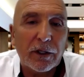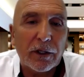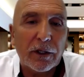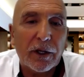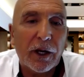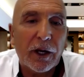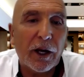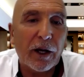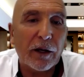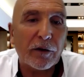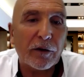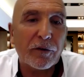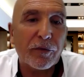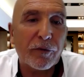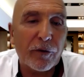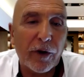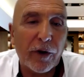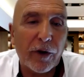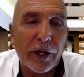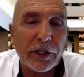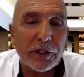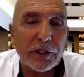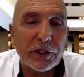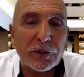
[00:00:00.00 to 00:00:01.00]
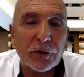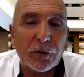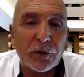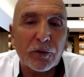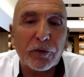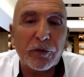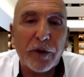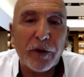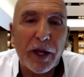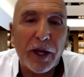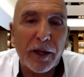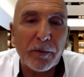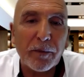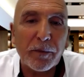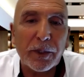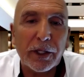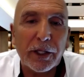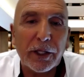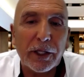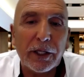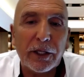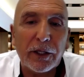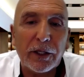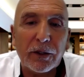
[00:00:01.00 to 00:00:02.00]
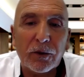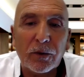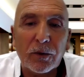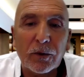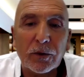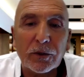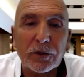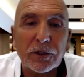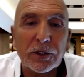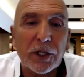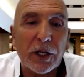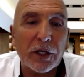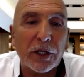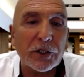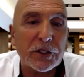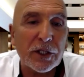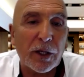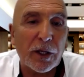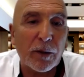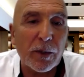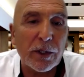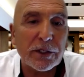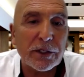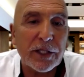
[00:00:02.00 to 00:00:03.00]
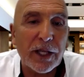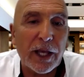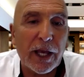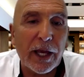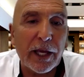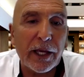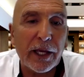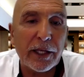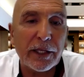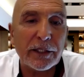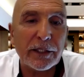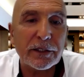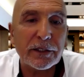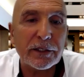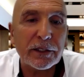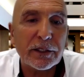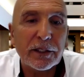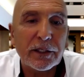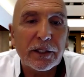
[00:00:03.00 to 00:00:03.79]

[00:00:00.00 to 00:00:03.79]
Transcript: hug friends or family or touch someone's hand,